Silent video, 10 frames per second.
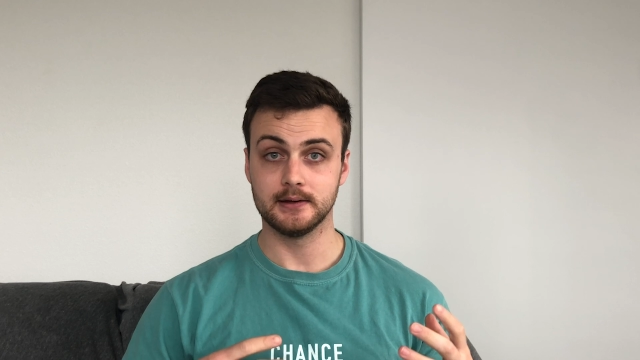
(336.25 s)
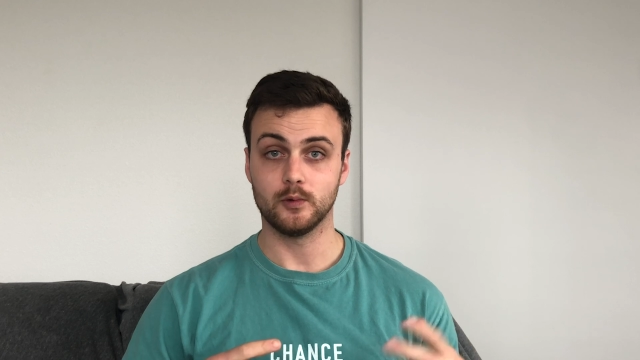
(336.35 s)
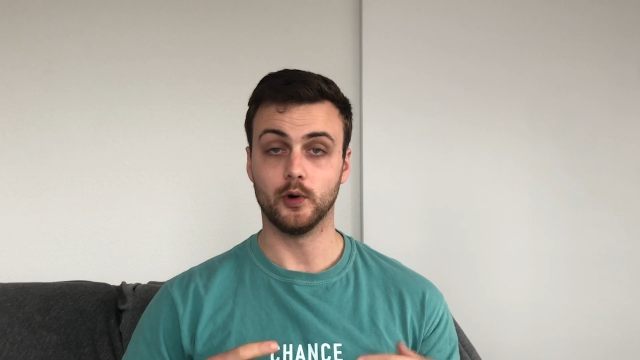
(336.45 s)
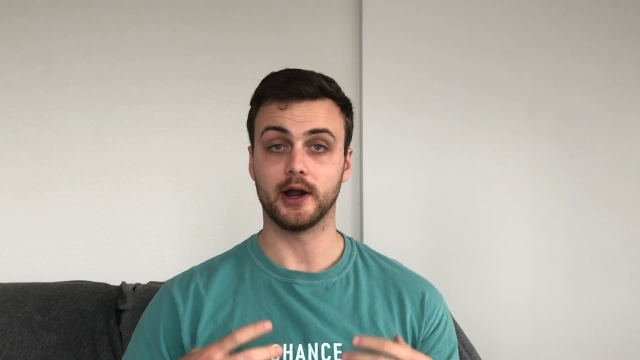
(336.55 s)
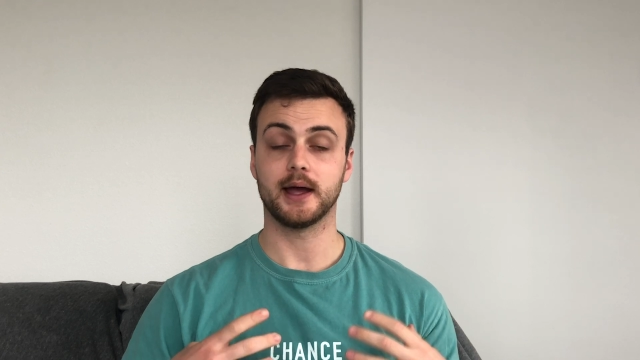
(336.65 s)

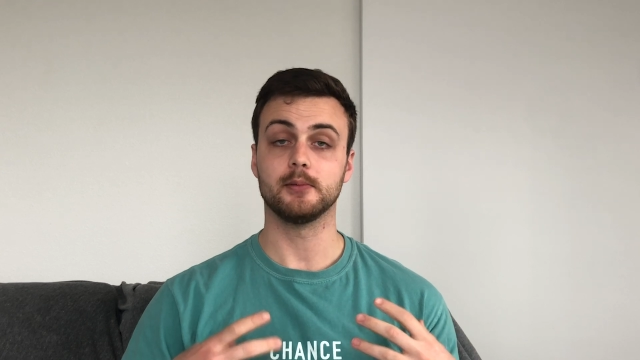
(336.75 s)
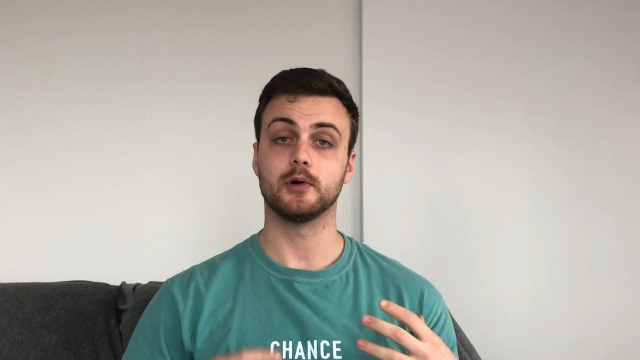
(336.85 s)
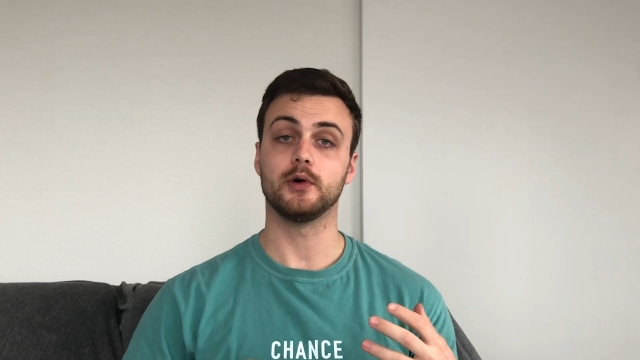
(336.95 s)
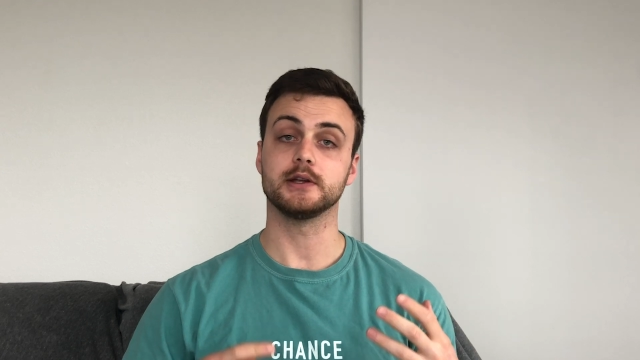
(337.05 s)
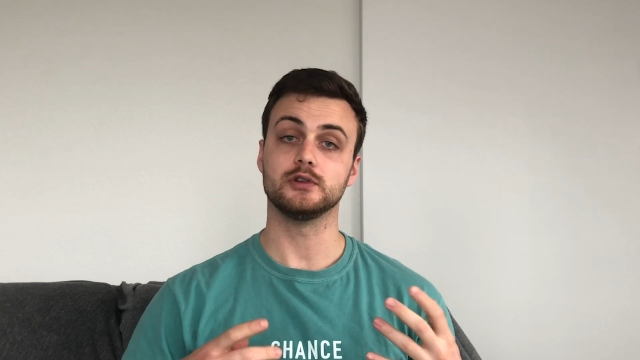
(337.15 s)
what I am
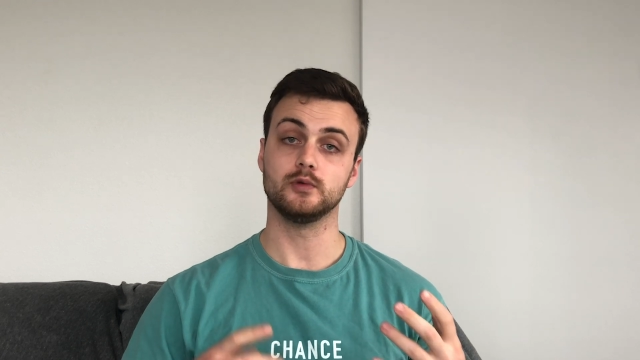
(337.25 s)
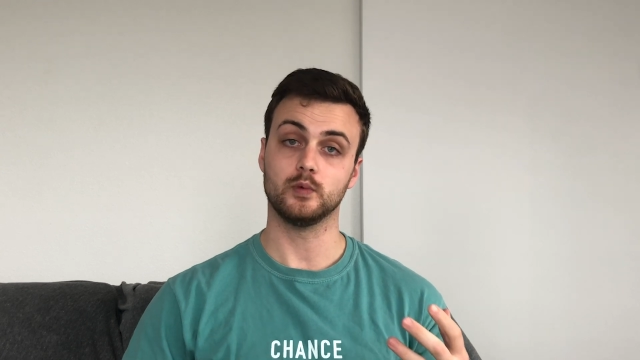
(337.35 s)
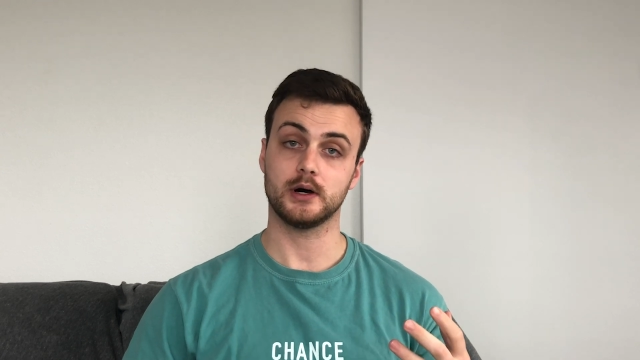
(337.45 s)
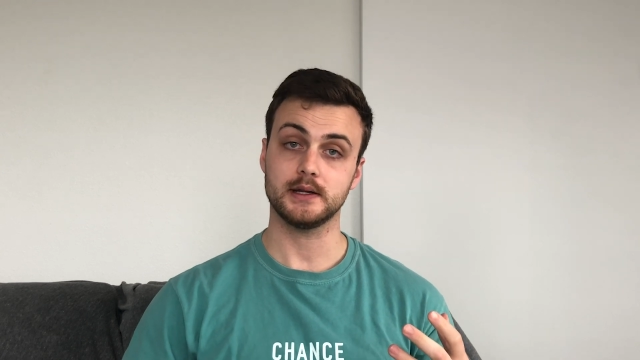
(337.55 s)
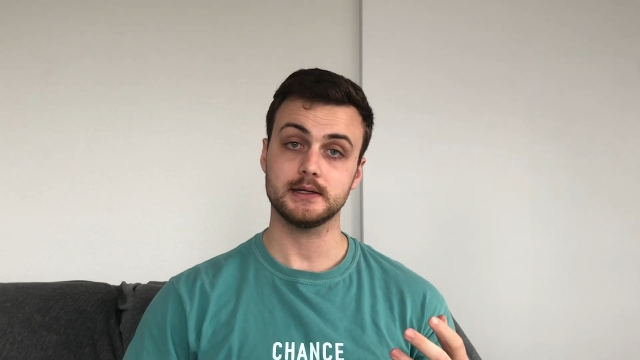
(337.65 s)
going to
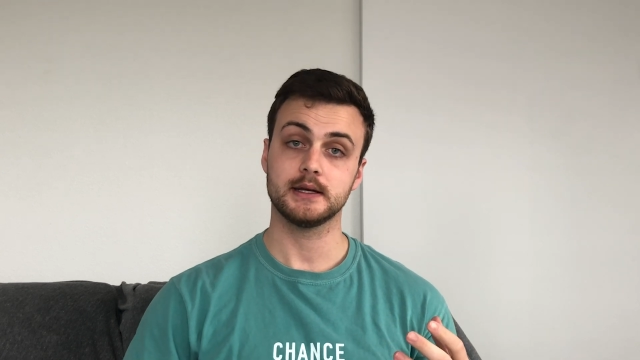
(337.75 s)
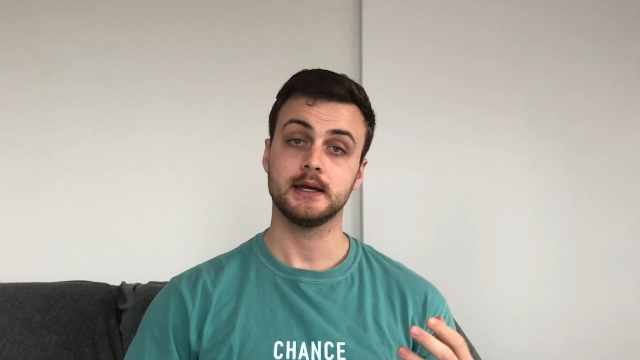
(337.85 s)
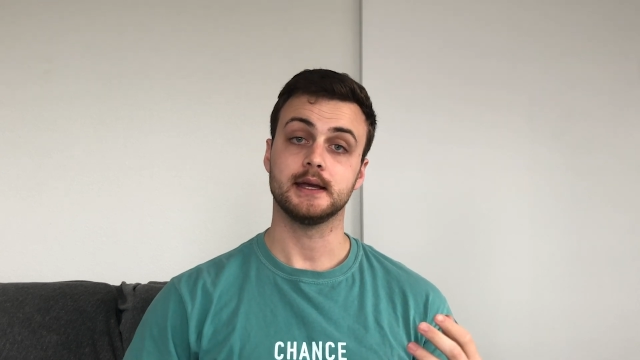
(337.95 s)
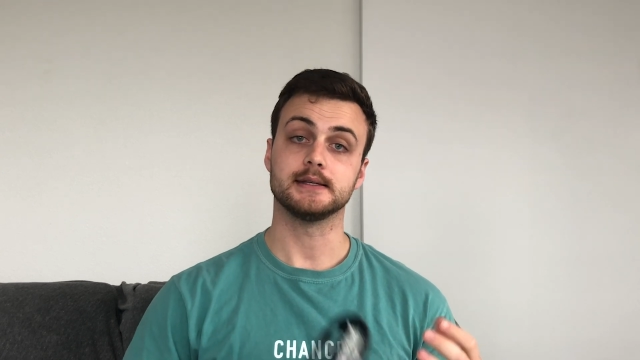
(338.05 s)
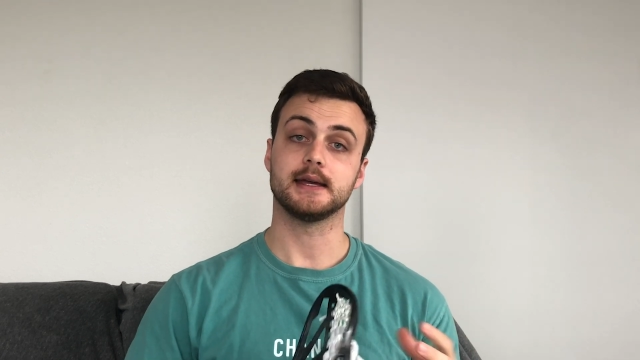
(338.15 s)
want
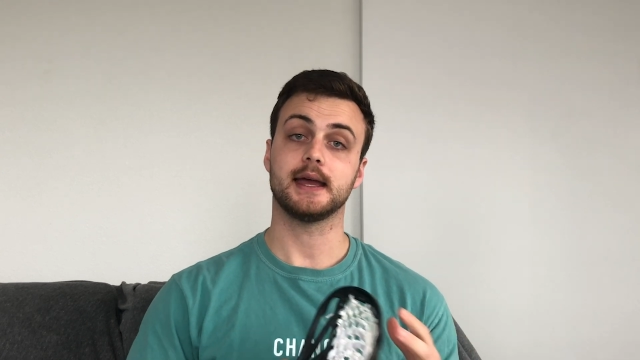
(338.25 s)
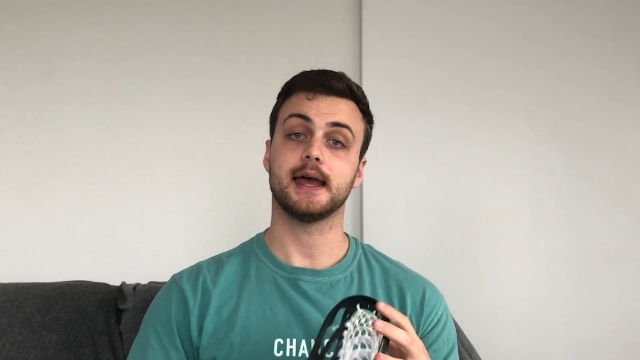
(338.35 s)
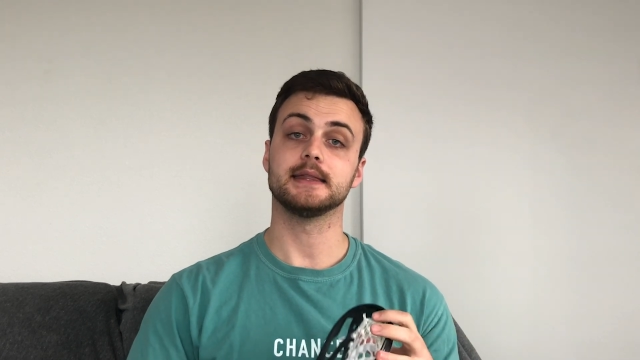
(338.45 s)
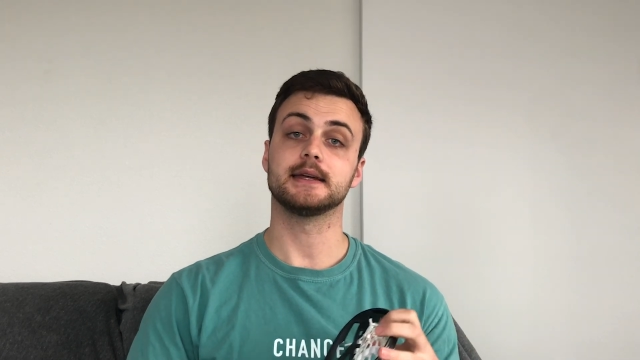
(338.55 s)
is a head